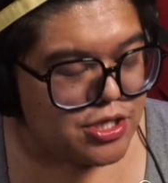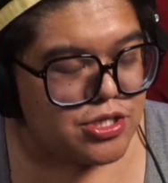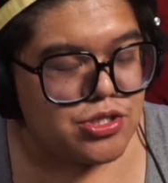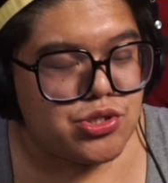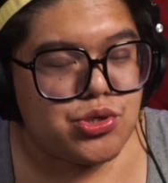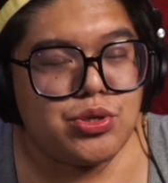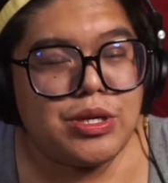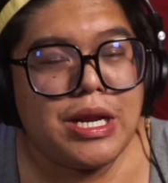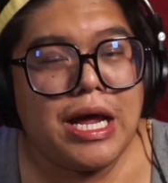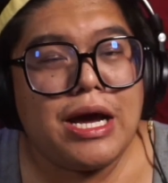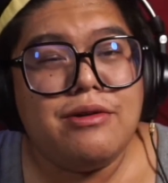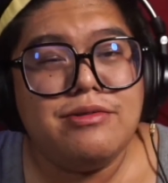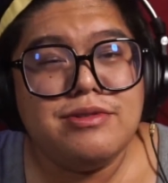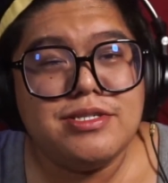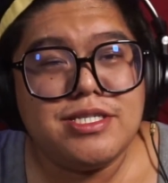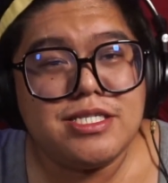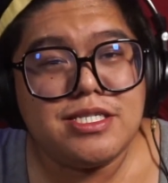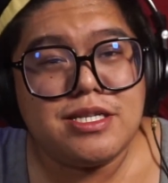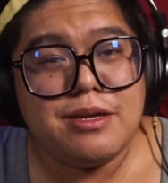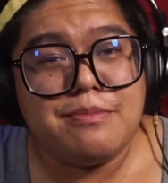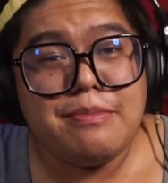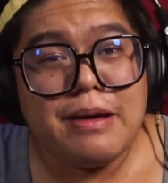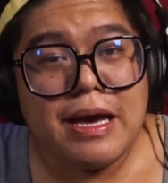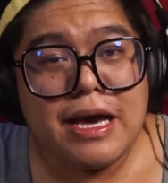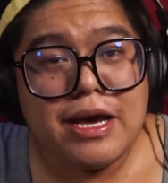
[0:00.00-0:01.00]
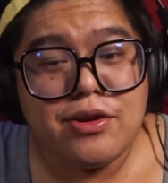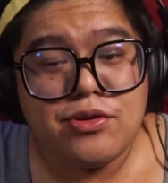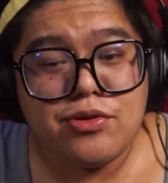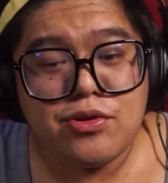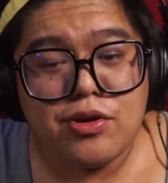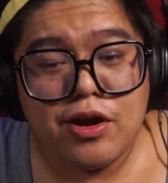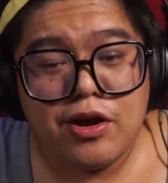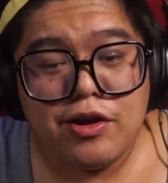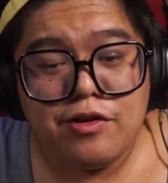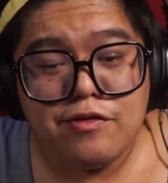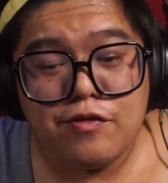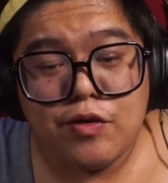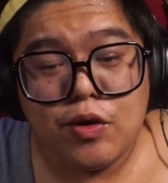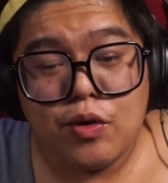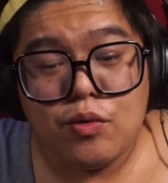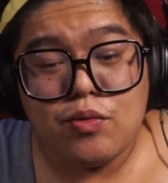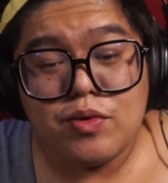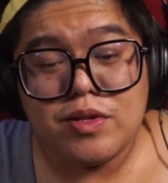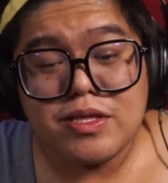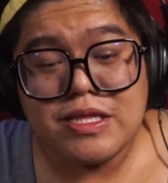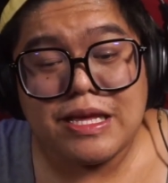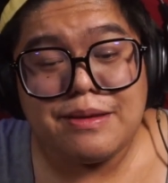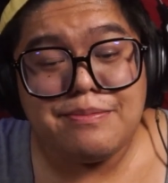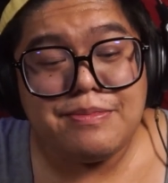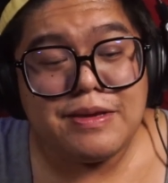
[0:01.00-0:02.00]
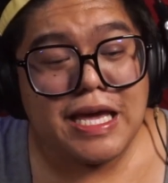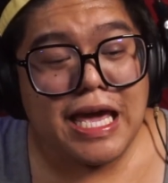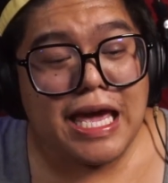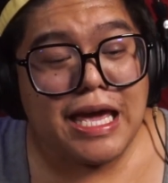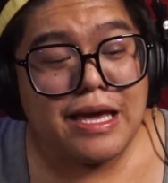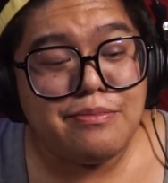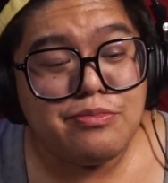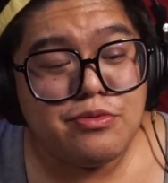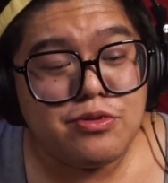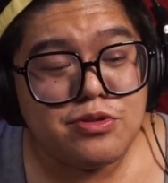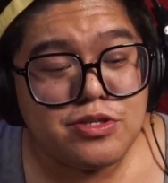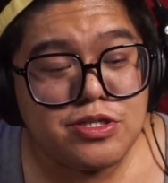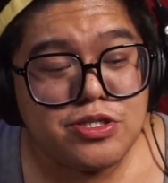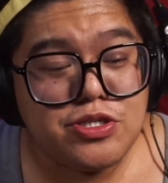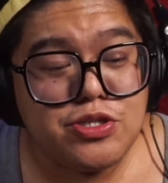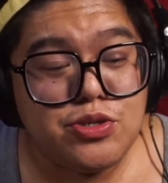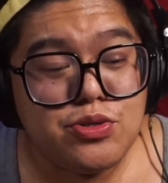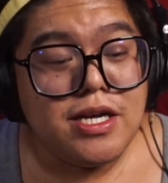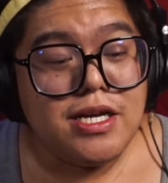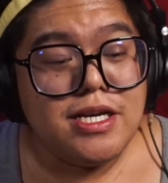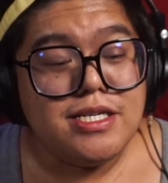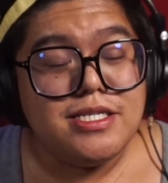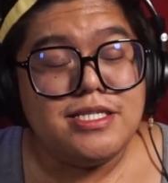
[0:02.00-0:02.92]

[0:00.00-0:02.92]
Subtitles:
So now it's just a matter of will they be able to